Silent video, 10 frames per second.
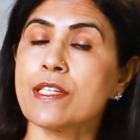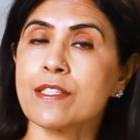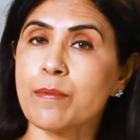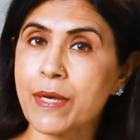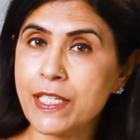is
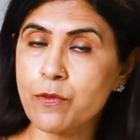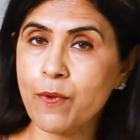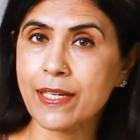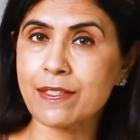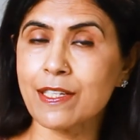the best
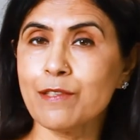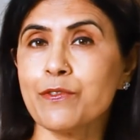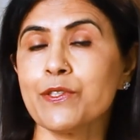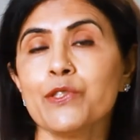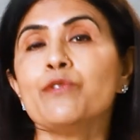vaccine
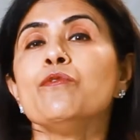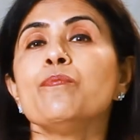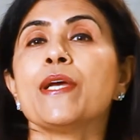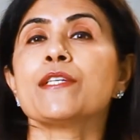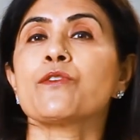for you
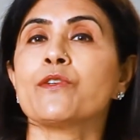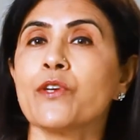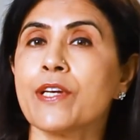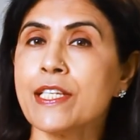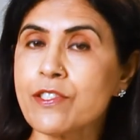based on
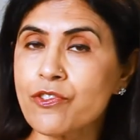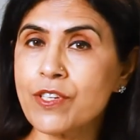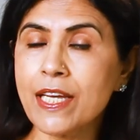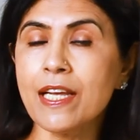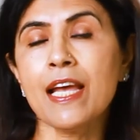your
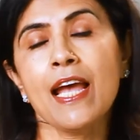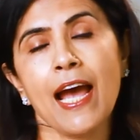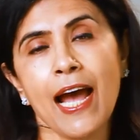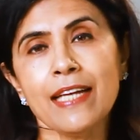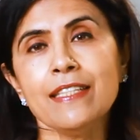history
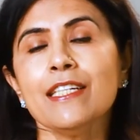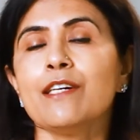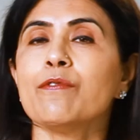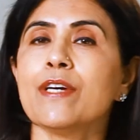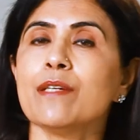and the
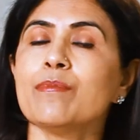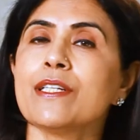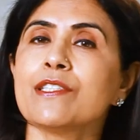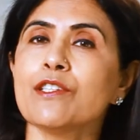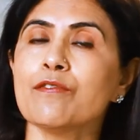
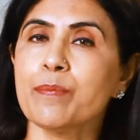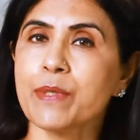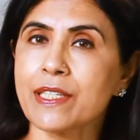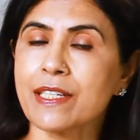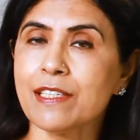availability of a
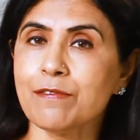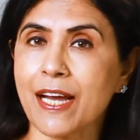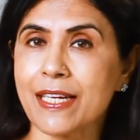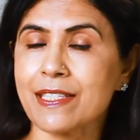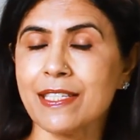particular
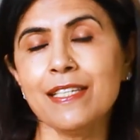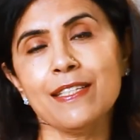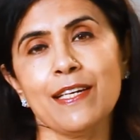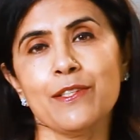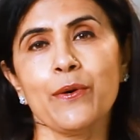
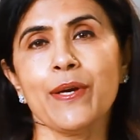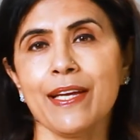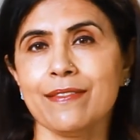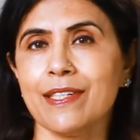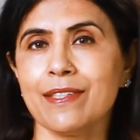vaccine in your
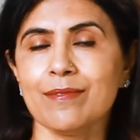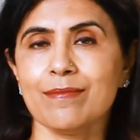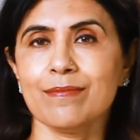area.